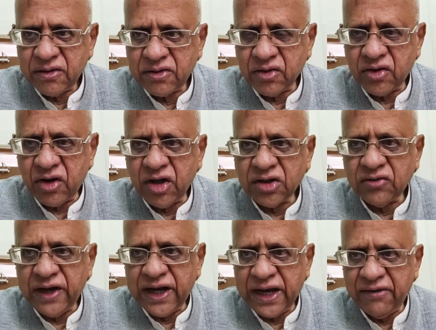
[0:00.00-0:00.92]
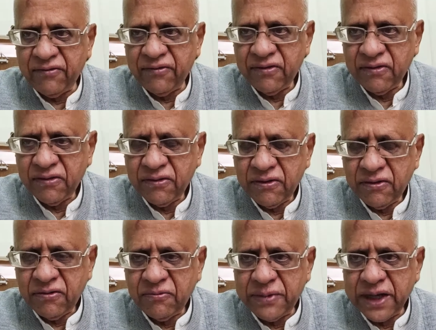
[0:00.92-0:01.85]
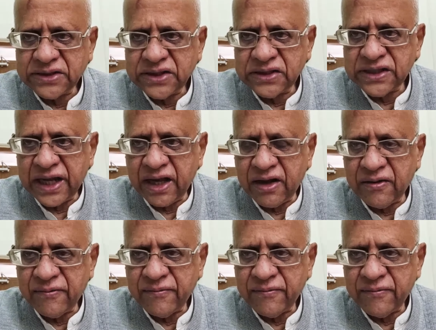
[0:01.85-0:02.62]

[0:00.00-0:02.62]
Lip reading: So North will have places like